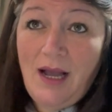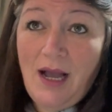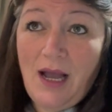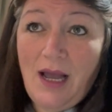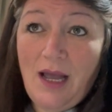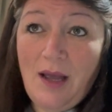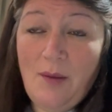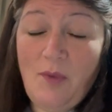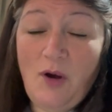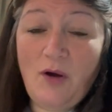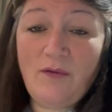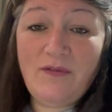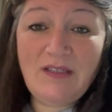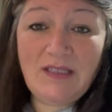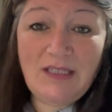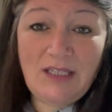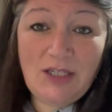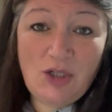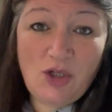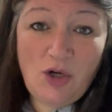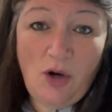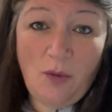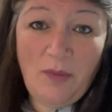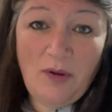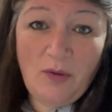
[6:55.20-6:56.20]
obviously
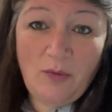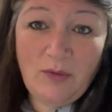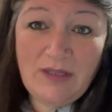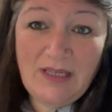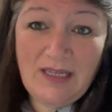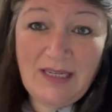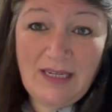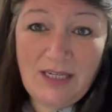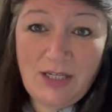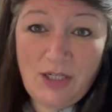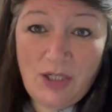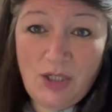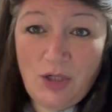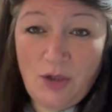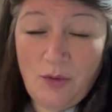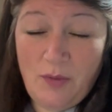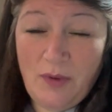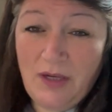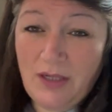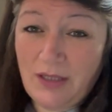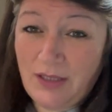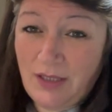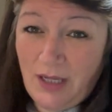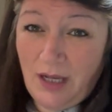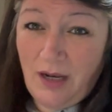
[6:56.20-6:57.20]
shopping was an issue
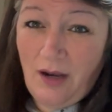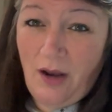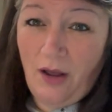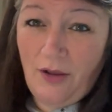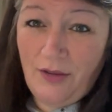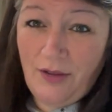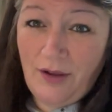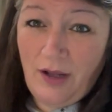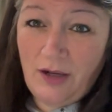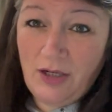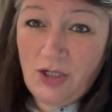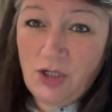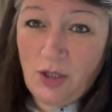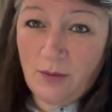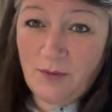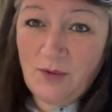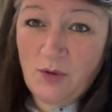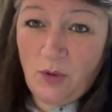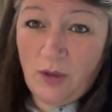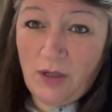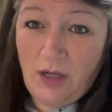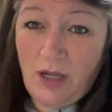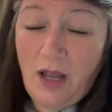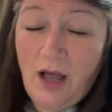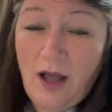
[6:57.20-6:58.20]
because a lot of the shops
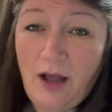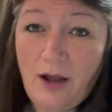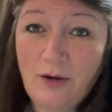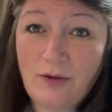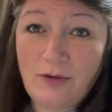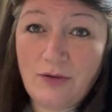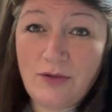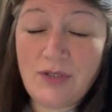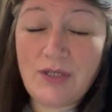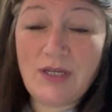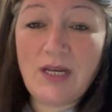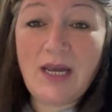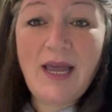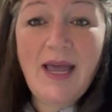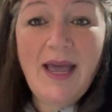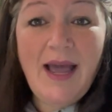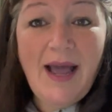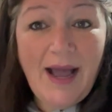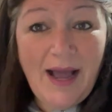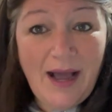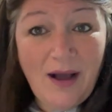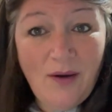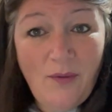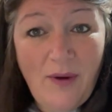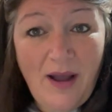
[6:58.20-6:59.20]
were closed.
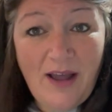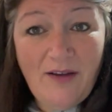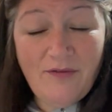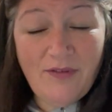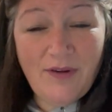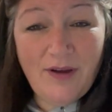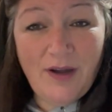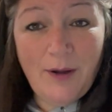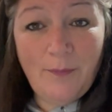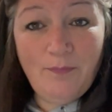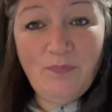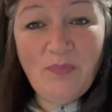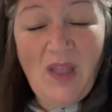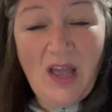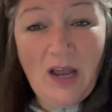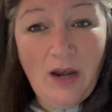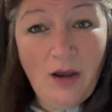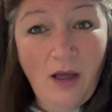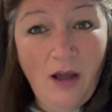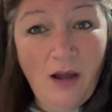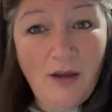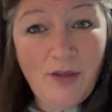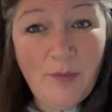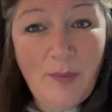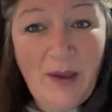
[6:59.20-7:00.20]
However, a
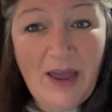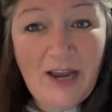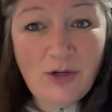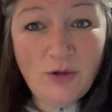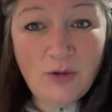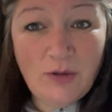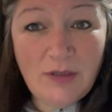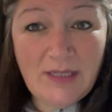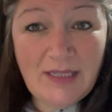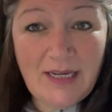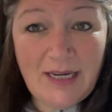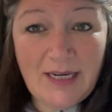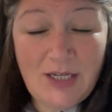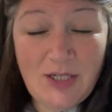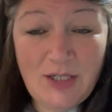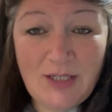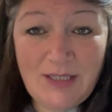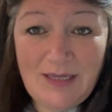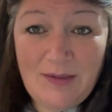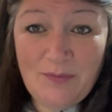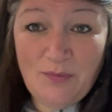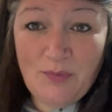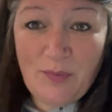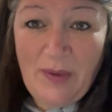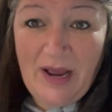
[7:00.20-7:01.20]
lot of the petrol stations
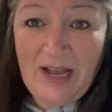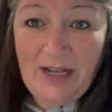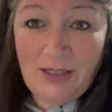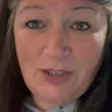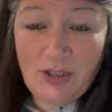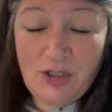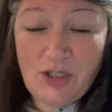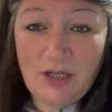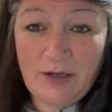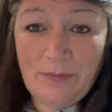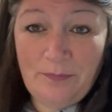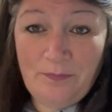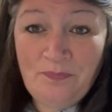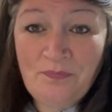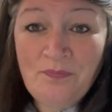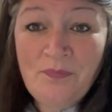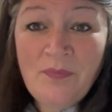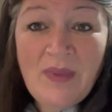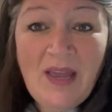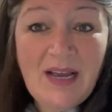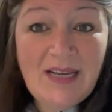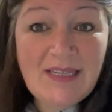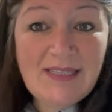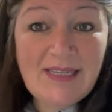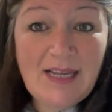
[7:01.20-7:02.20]
in Belgium
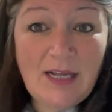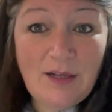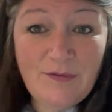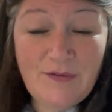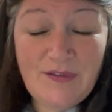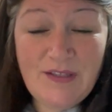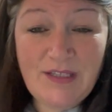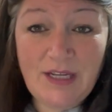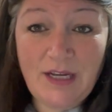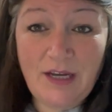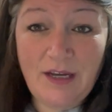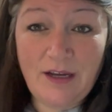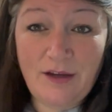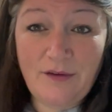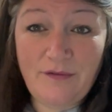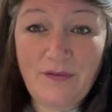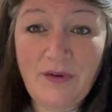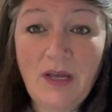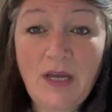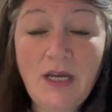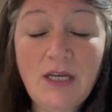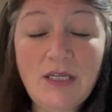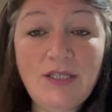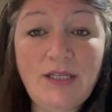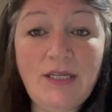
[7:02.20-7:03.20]
are self-serve,
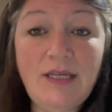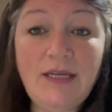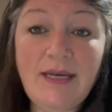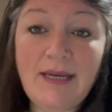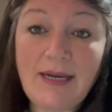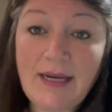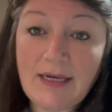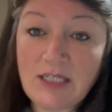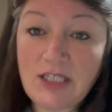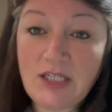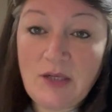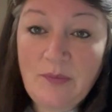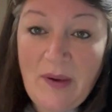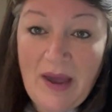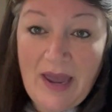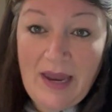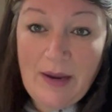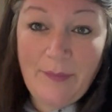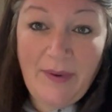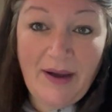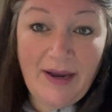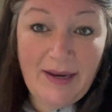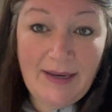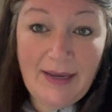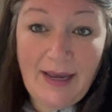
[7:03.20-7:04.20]
so you can actually pay
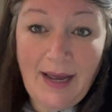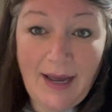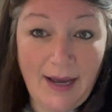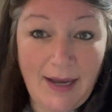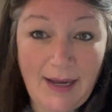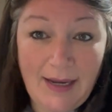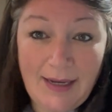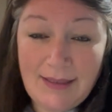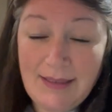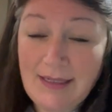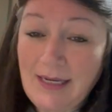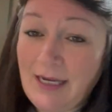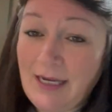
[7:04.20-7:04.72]
by card.